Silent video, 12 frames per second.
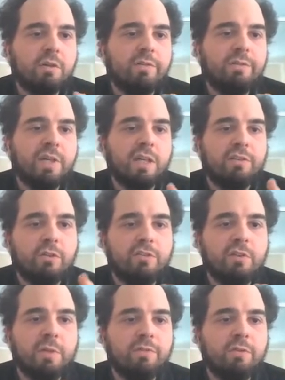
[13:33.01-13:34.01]
configure the
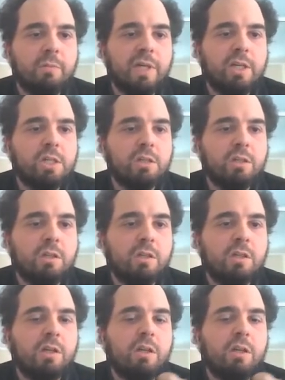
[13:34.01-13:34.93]
system information,